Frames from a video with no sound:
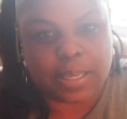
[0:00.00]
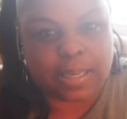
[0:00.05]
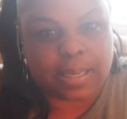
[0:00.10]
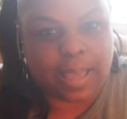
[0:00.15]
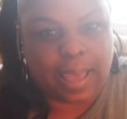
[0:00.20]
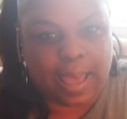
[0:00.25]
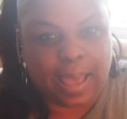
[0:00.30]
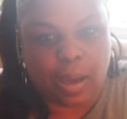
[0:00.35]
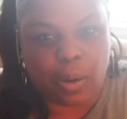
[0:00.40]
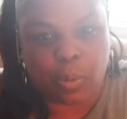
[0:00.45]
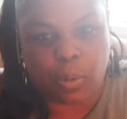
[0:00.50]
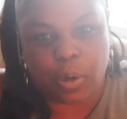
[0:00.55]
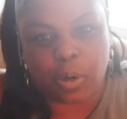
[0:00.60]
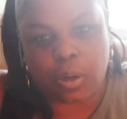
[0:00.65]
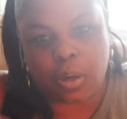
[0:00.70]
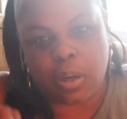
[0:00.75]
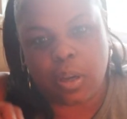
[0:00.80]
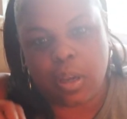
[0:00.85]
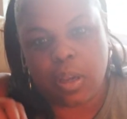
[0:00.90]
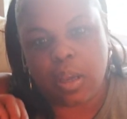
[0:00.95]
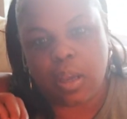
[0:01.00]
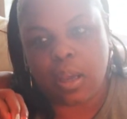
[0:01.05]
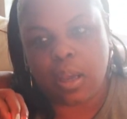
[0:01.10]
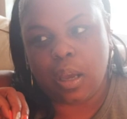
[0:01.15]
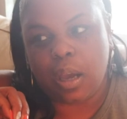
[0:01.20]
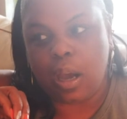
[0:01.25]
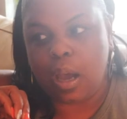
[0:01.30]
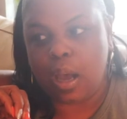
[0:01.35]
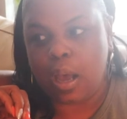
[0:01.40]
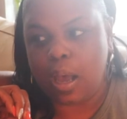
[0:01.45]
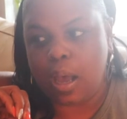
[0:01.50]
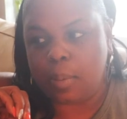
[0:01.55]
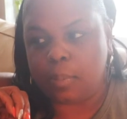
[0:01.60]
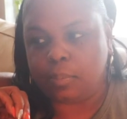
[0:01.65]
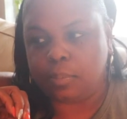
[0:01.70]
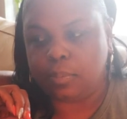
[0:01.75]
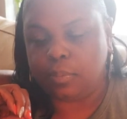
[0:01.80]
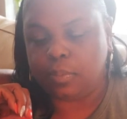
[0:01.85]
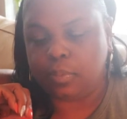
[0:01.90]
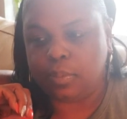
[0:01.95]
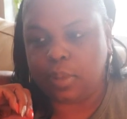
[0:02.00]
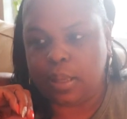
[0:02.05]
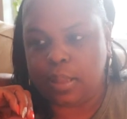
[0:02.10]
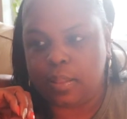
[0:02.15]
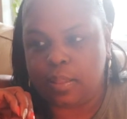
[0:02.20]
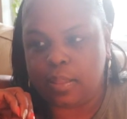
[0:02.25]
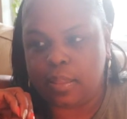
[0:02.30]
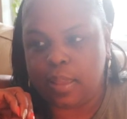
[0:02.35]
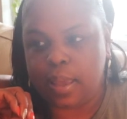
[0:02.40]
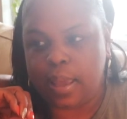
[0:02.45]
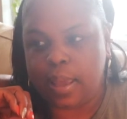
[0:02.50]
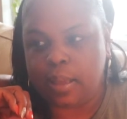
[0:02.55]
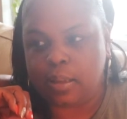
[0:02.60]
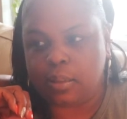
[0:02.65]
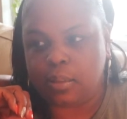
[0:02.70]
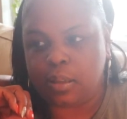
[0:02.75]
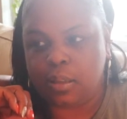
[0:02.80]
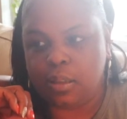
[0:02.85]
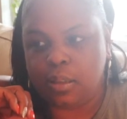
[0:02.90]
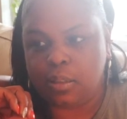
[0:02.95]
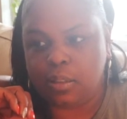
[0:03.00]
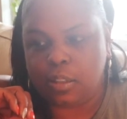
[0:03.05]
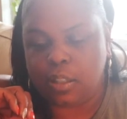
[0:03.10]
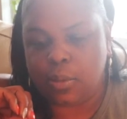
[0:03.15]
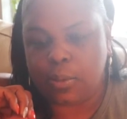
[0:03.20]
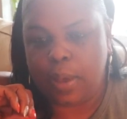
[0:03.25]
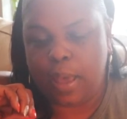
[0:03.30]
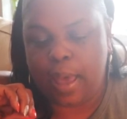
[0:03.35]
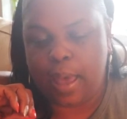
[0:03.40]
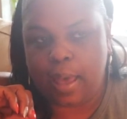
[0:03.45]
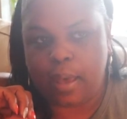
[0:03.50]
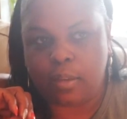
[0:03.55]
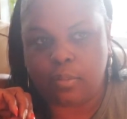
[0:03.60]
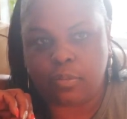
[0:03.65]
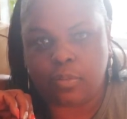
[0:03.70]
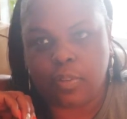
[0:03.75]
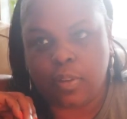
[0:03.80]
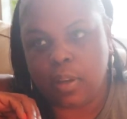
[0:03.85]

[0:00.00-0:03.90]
an hour, and then you have